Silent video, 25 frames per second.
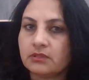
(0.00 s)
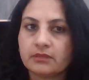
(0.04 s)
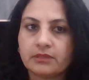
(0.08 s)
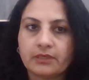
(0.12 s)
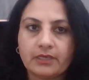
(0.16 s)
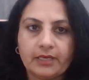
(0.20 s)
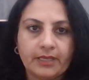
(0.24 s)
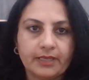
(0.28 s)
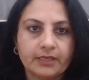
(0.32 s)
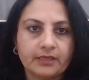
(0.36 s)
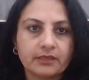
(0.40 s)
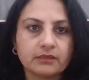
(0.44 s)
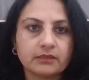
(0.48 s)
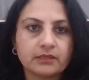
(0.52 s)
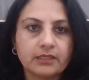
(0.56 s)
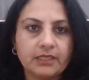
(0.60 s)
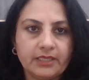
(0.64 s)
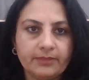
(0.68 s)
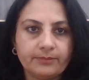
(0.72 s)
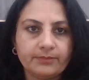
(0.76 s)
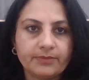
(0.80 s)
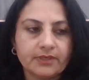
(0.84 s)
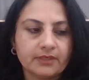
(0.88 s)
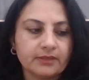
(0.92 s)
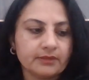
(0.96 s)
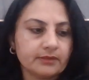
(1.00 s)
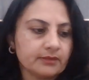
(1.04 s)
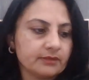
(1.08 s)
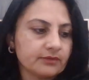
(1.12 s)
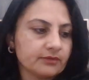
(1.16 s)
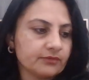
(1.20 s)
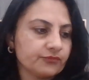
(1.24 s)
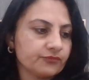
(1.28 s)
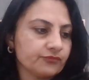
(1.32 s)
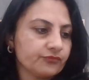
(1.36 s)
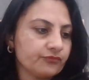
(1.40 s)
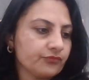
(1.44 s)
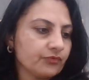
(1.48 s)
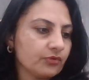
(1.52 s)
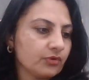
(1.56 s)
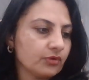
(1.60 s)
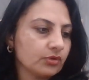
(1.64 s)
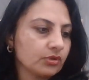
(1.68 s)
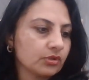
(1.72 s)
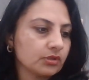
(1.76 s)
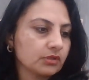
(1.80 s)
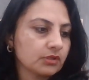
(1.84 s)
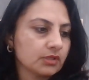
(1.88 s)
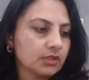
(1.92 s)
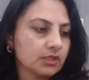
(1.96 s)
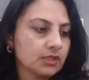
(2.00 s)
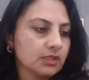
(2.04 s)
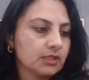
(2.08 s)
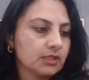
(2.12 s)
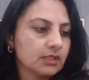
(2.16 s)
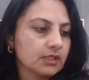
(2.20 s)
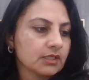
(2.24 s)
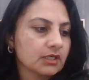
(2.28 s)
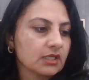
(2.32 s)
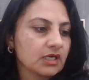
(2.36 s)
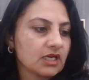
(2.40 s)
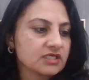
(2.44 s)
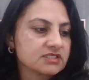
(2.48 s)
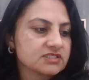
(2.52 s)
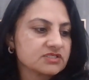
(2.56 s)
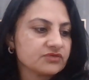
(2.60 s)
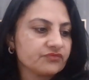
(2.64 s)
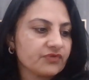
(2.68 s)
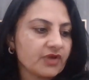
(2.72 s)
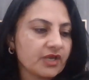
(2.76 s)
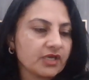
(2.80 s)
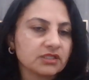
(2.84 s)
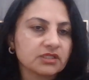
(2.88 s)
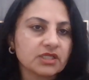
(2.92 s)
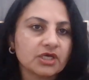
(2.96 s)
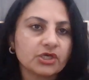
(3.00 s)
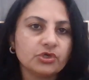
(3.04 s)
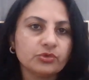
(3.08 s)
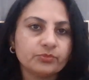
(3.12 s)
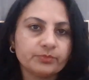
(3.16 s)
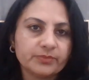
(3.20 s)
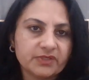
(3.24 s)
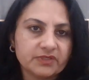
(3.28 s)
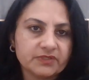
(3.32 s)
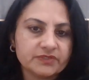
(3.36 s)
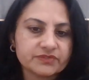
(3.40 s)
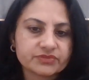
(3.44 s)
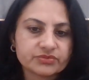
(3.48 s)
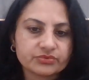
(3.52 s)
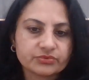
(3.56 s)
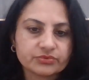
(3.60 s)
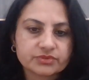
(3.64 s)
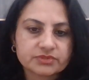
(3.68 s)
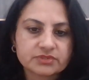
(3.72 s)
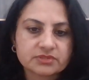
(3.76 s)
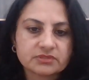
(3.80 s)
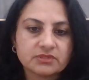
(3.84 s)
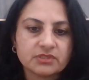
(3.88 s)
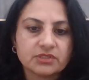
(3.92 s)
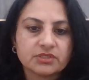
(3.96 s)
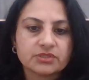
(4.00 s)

like labor for classifying the human resource.